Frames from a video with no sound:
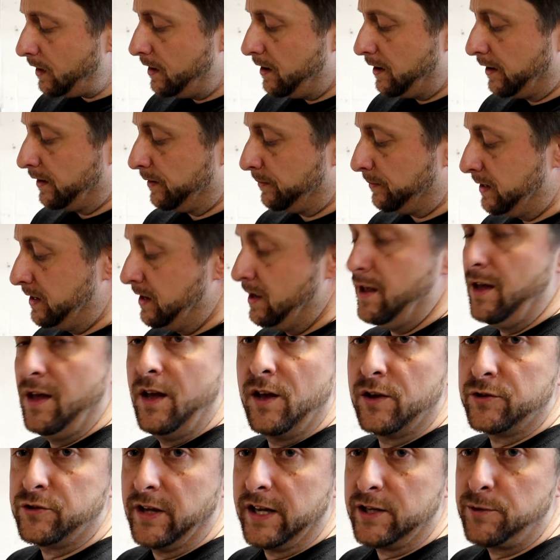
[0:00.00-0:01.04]

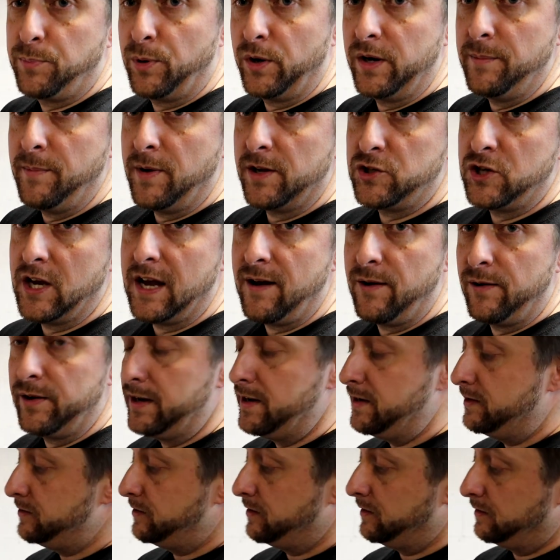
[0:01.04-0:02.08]
So that's pretty much how it
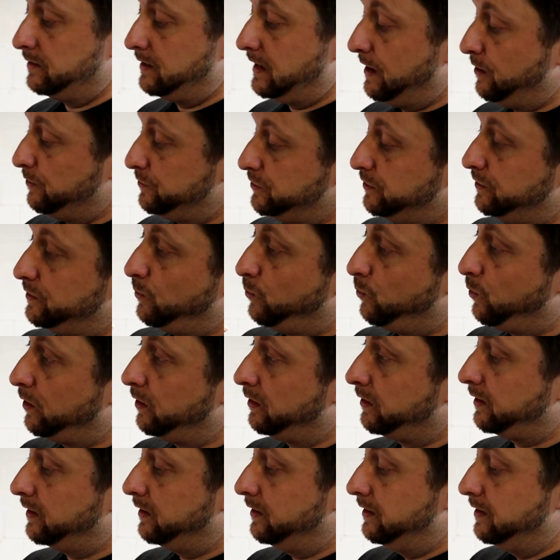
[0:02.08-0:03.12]
is, how it's going to
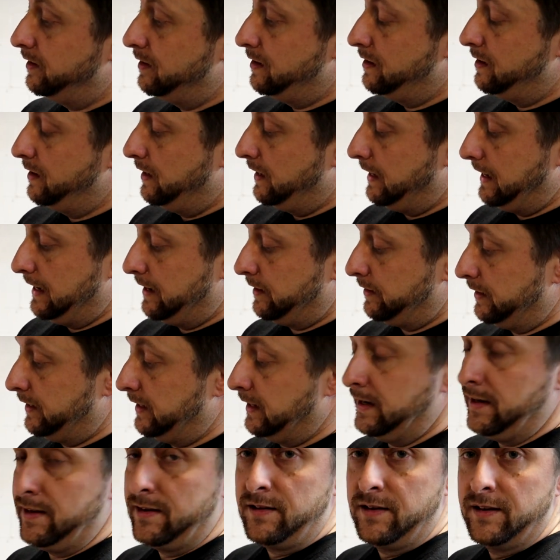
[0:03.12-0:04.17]
work. And
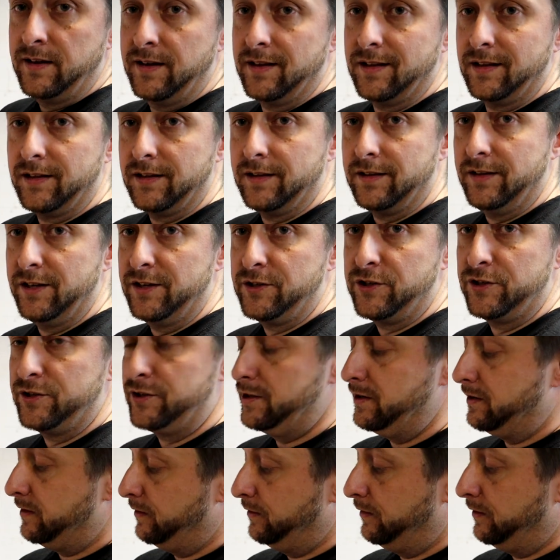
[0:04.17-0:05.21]
again, this is
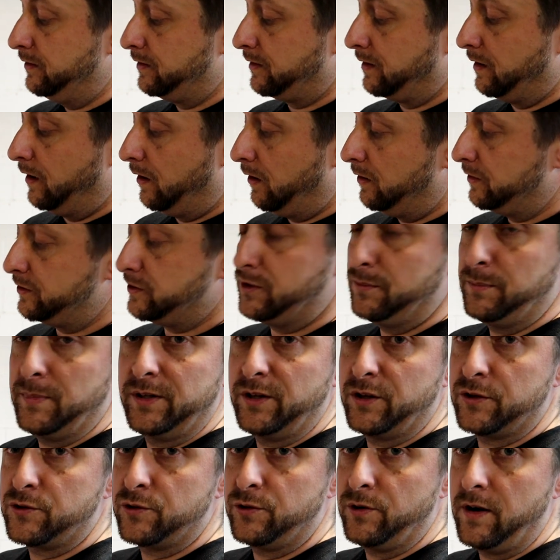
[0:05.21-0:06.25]
going to look awesome
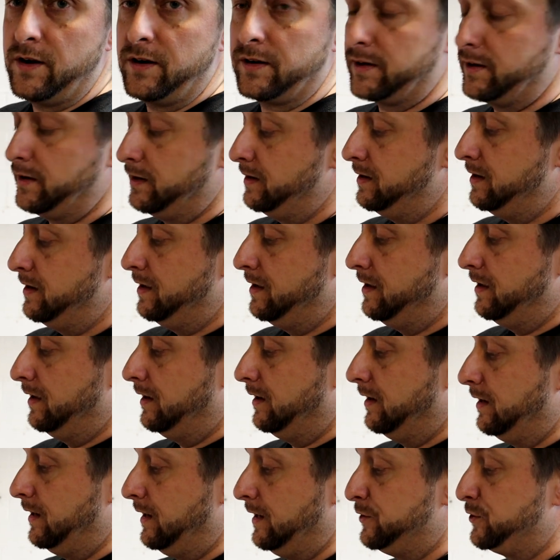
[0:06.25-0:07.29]
in the truck.
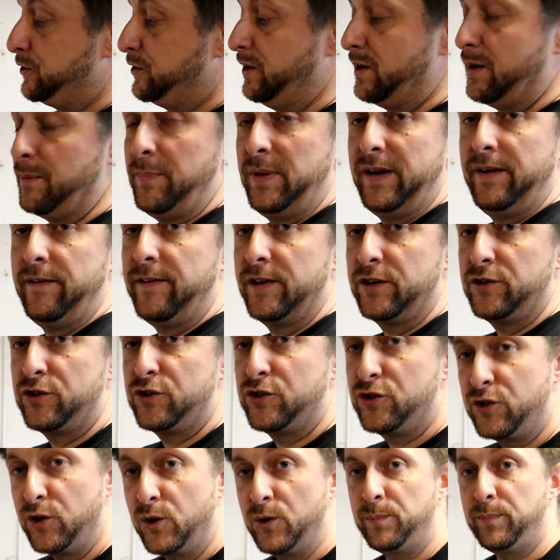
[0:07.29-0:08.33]
It's going to be
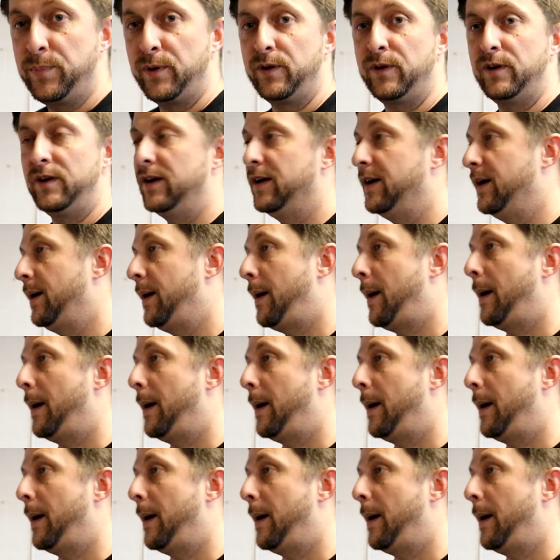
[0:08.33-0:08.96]
super